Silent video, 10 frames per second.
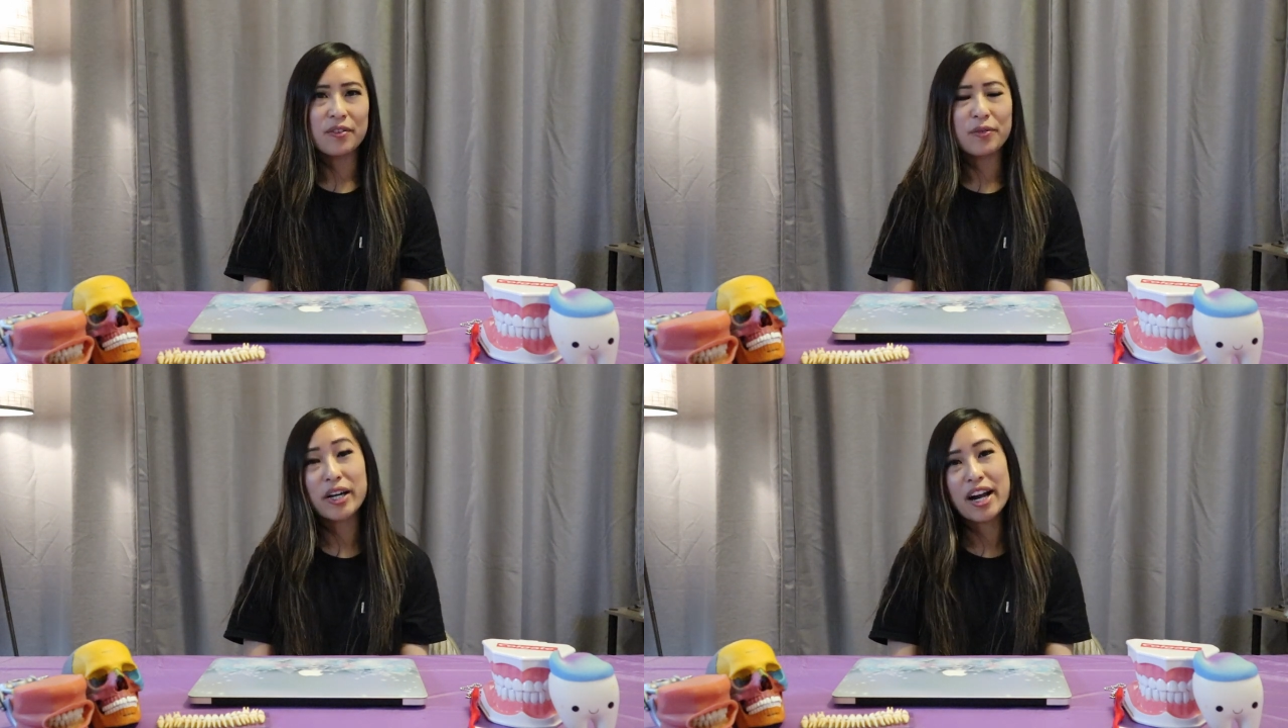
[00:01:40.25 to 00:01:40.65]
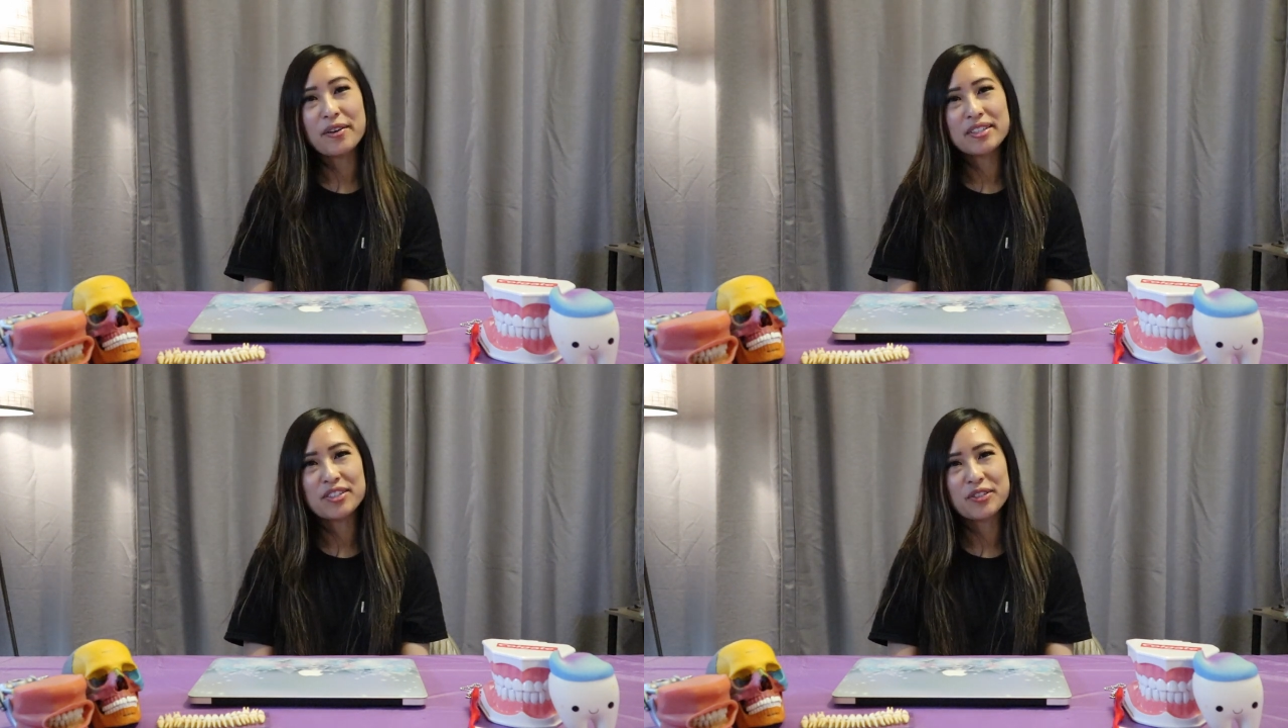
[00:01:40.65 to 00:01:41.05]
where
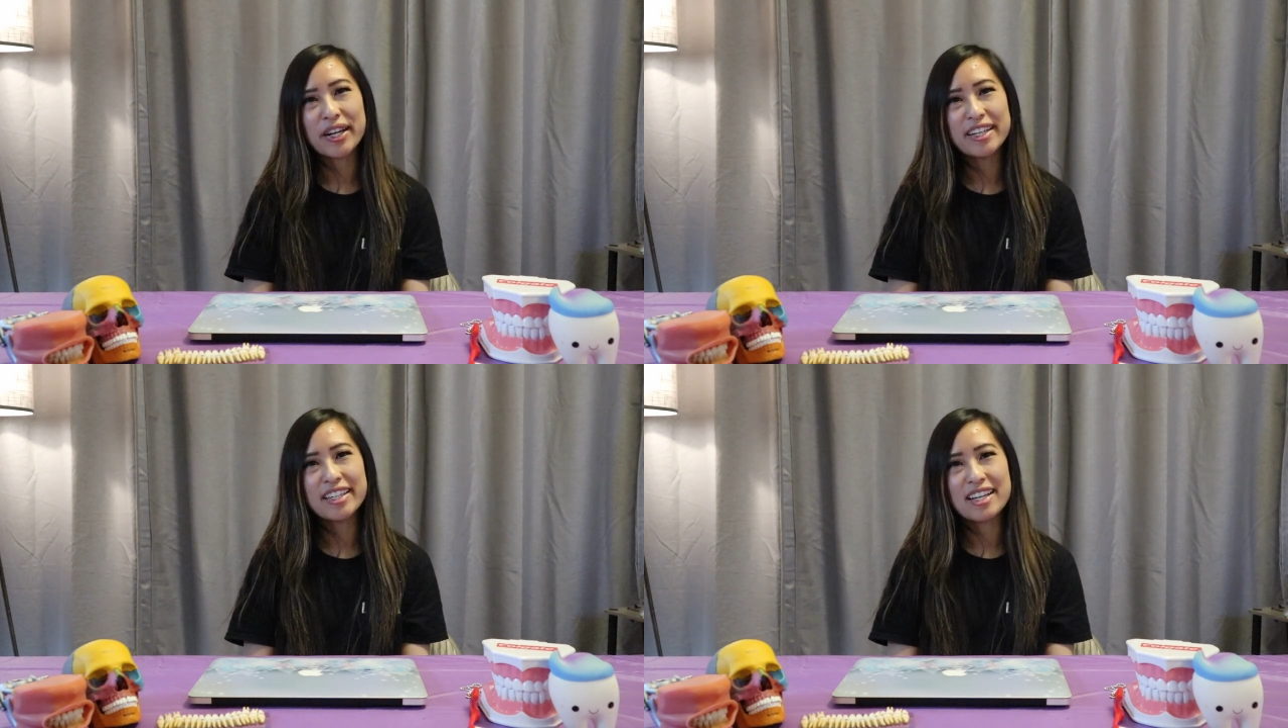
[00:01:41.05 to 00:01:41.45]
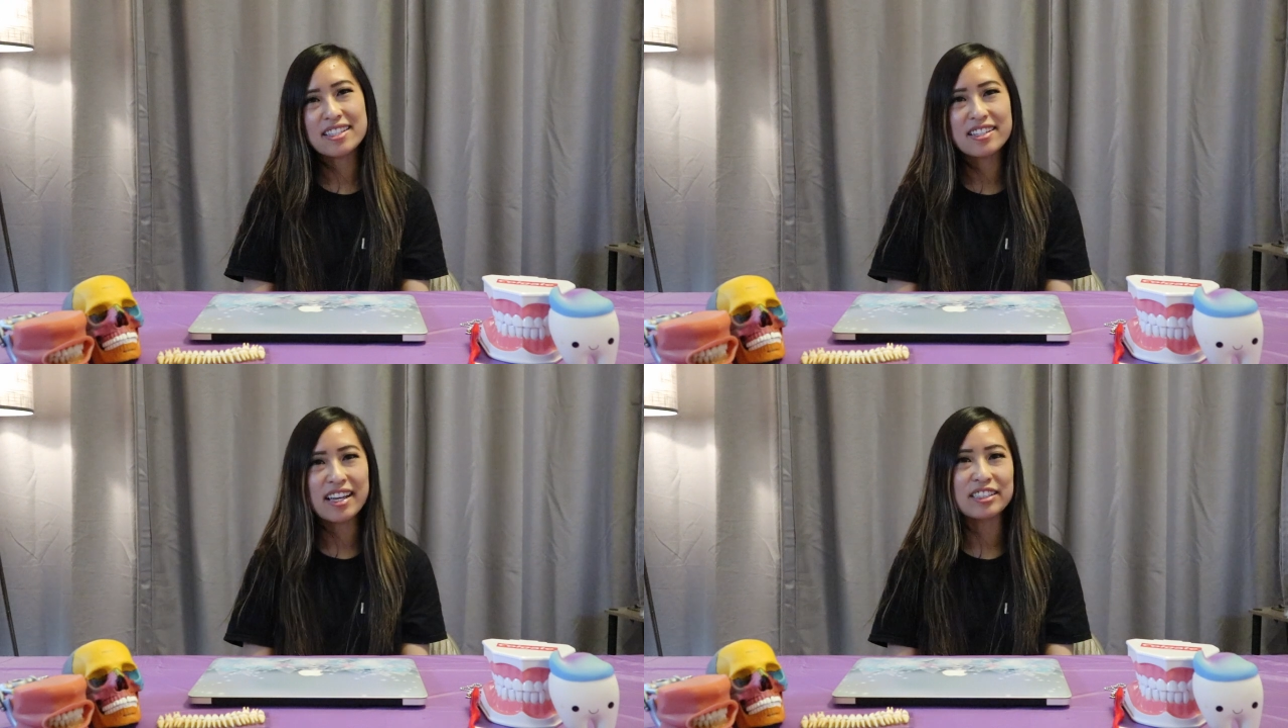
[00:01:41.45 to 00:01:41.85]
I was trained
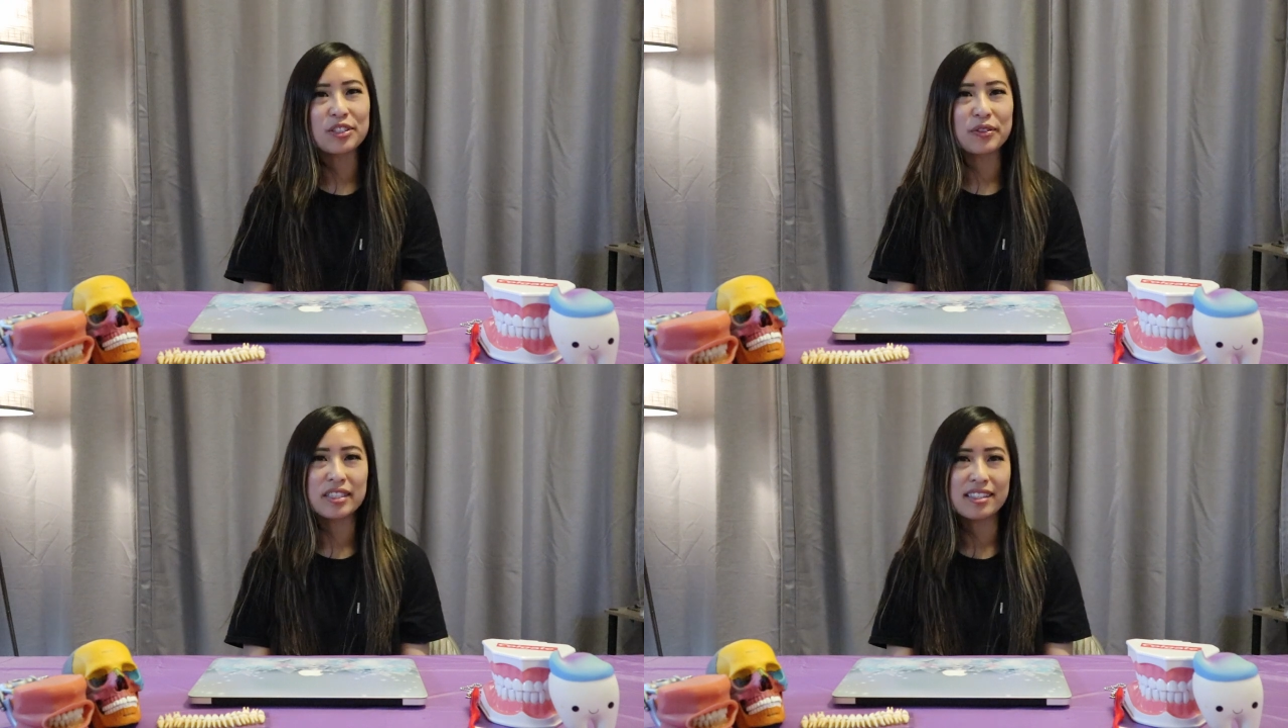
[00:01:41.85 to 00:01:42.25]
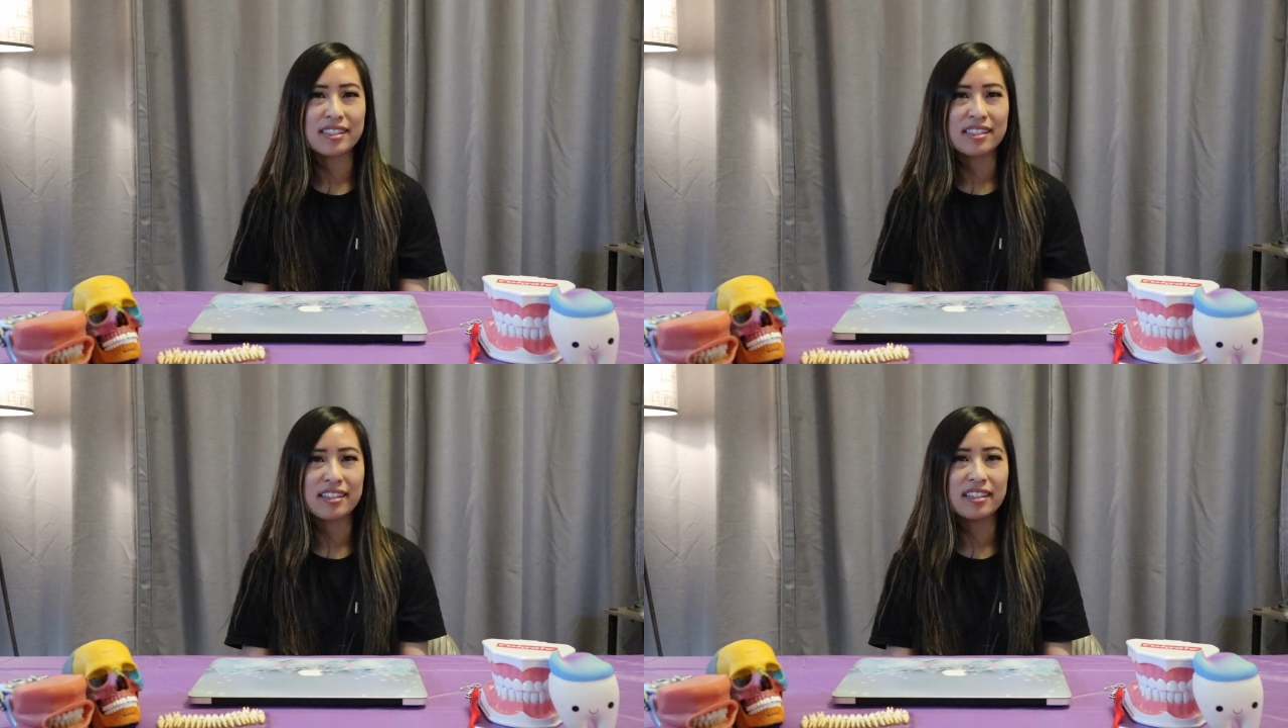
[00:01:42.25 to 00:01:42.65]
as a dental
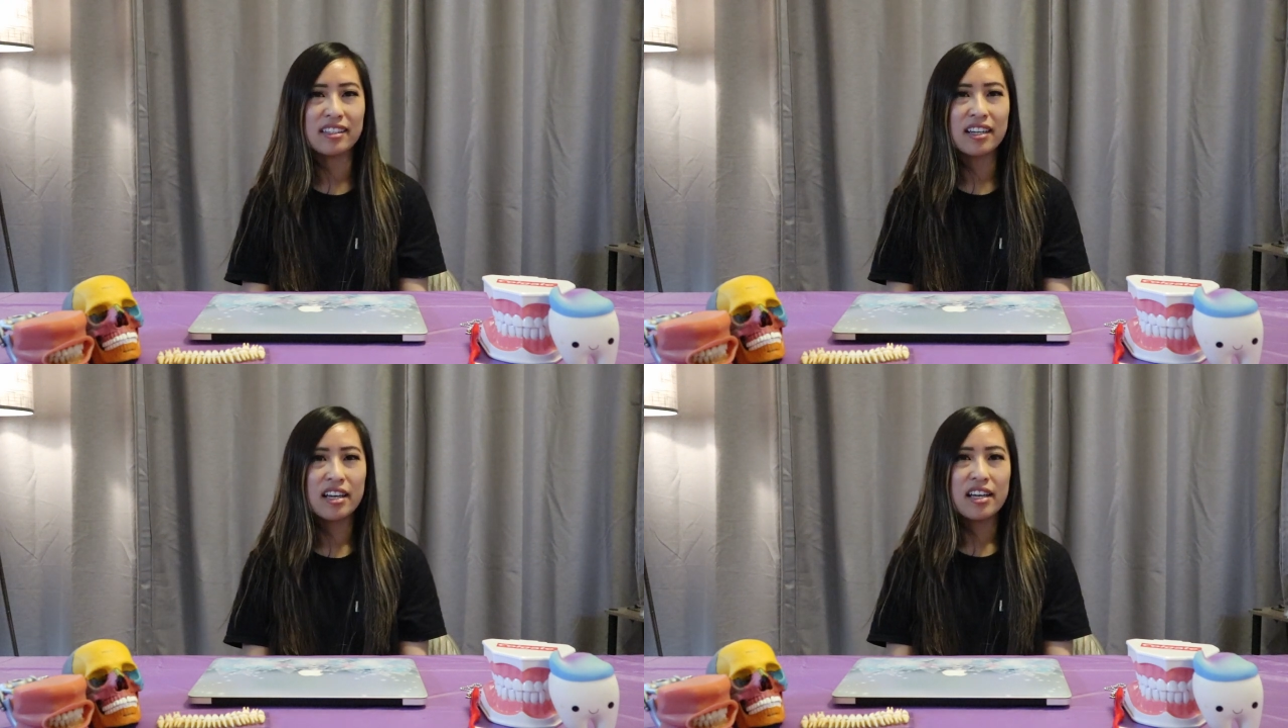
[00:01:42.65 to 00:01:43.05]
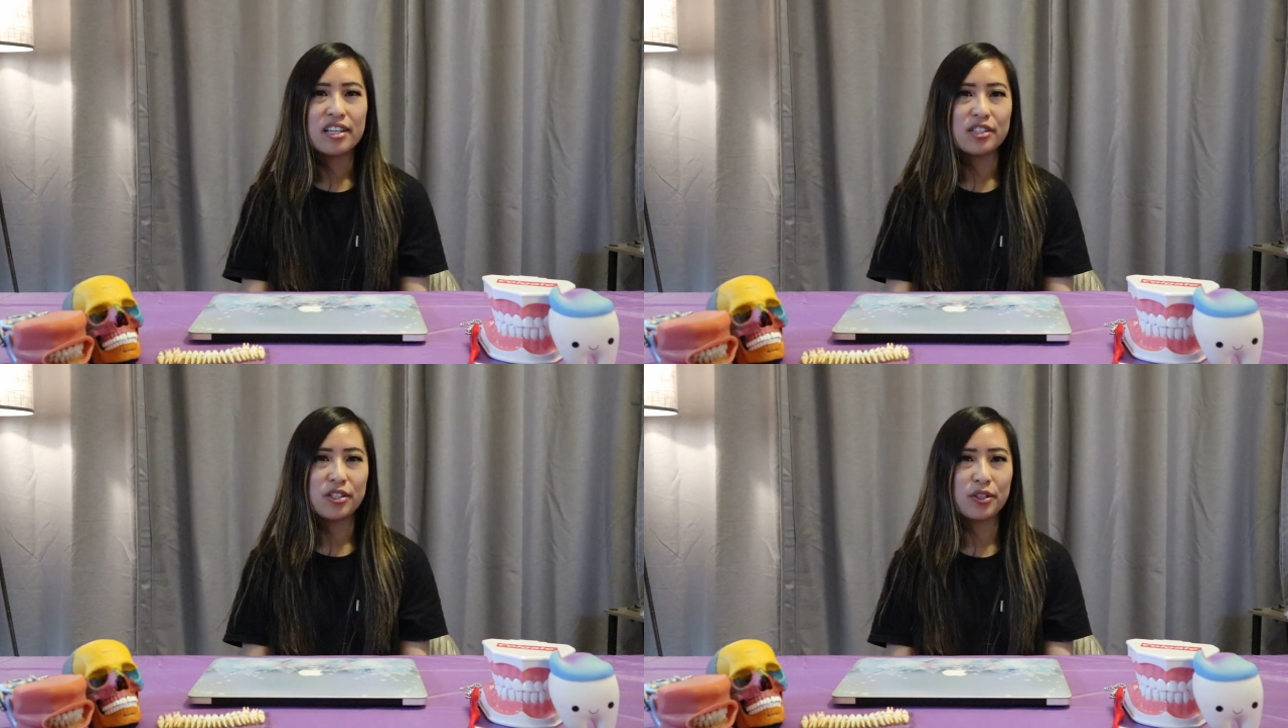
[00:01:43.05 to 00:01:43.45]
assistant
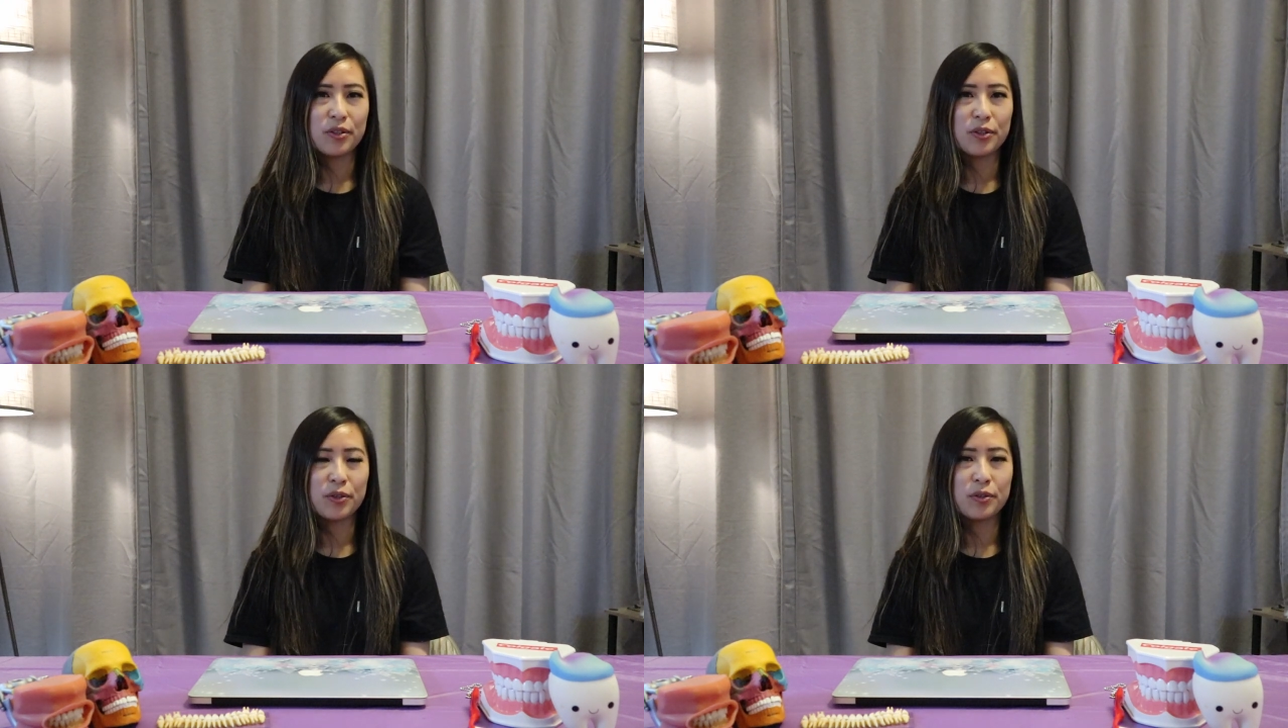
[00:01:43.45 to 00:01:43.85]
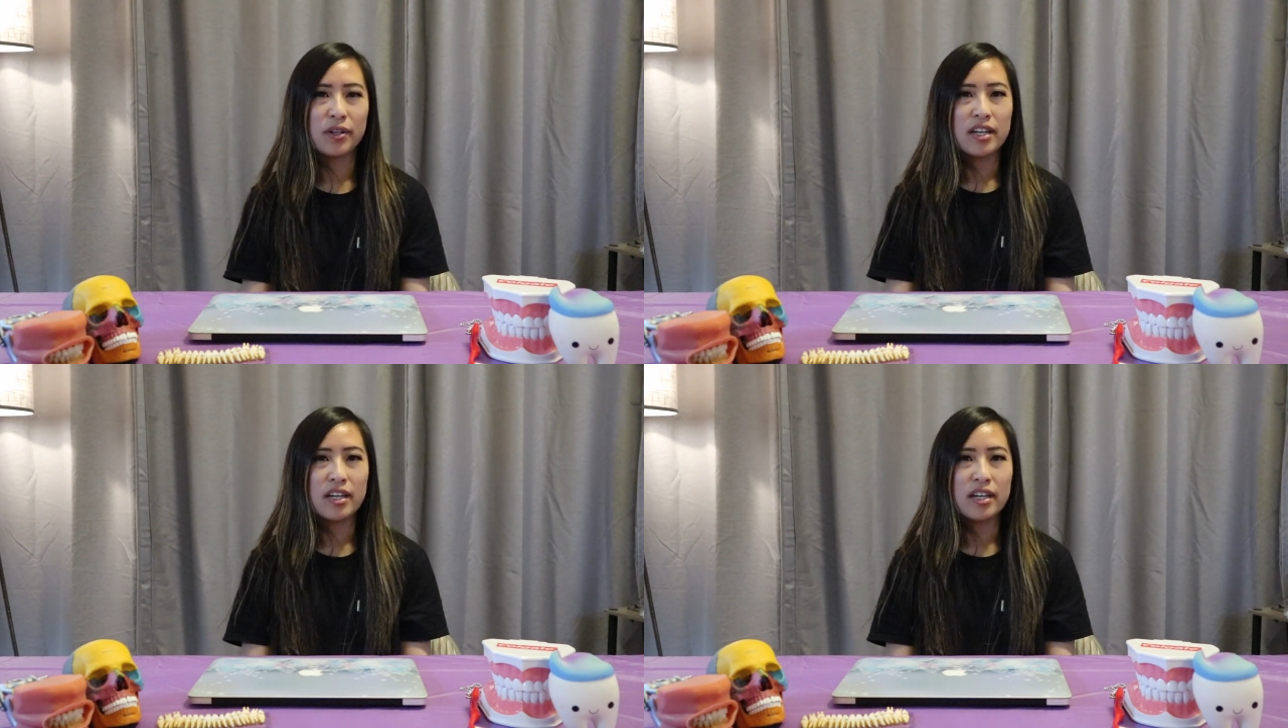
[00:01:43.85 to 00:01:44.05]
to